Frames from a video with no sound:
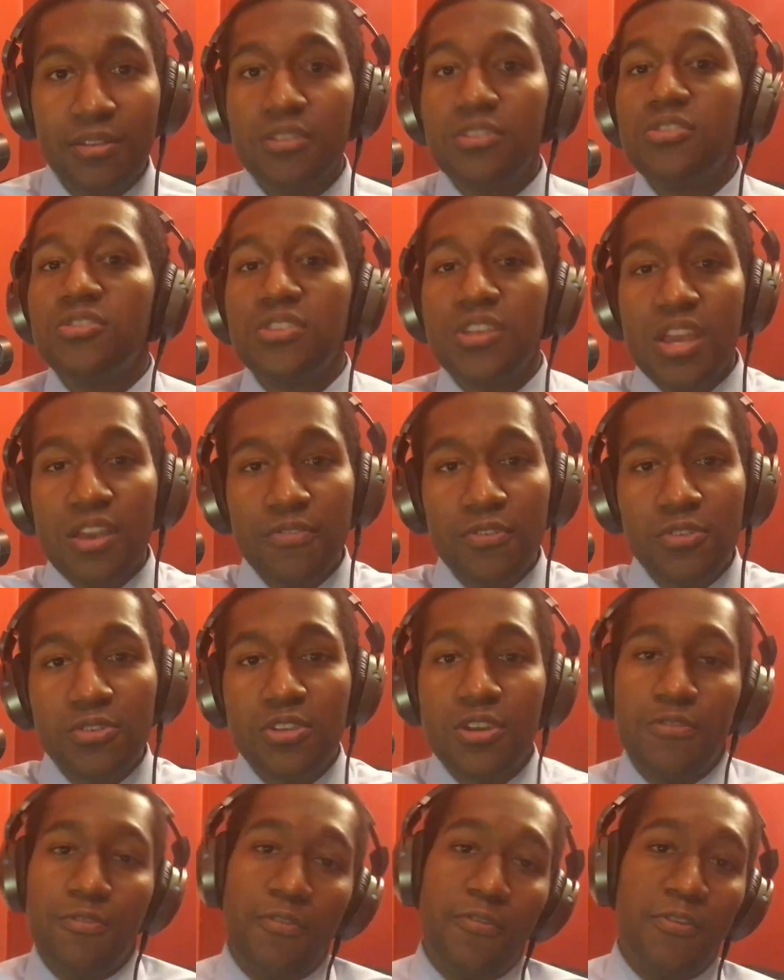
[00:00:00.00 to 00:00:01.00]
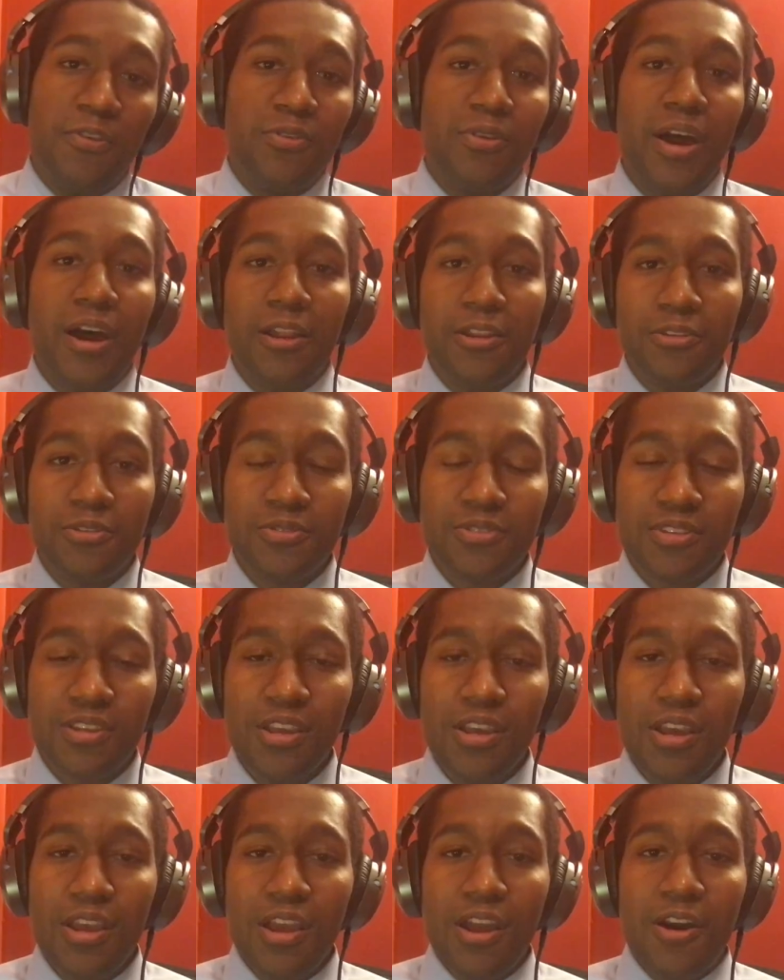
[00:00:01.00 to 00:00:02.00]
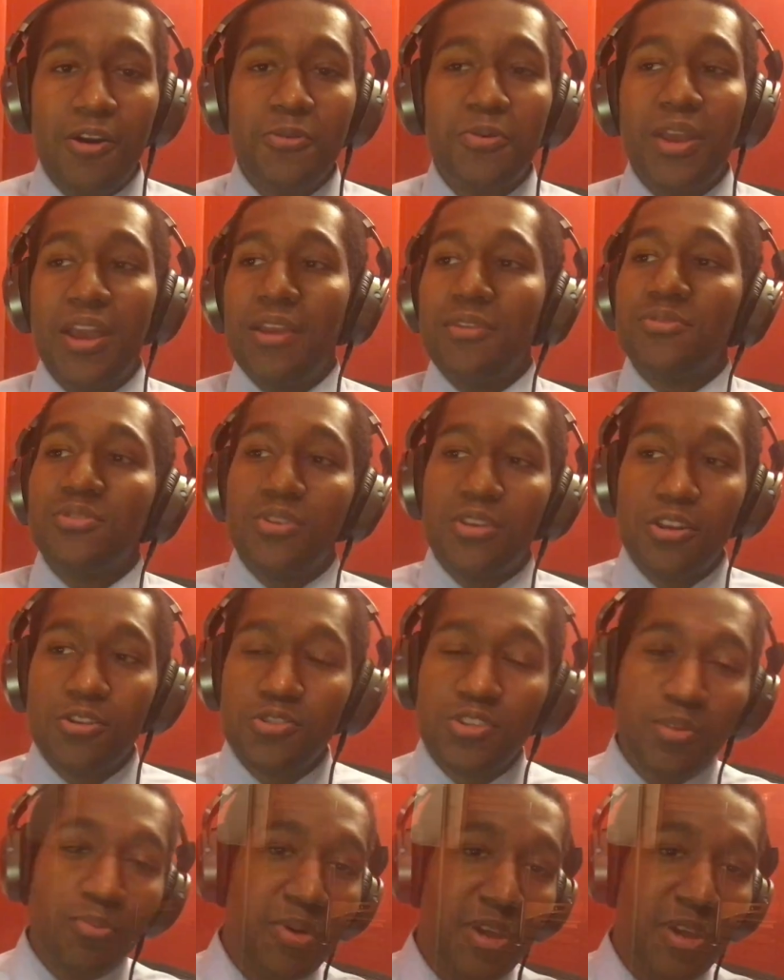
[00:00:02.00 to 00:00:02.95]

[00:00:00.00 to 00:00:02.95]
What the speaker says: Save yourself a few dollars. Okay, so here's the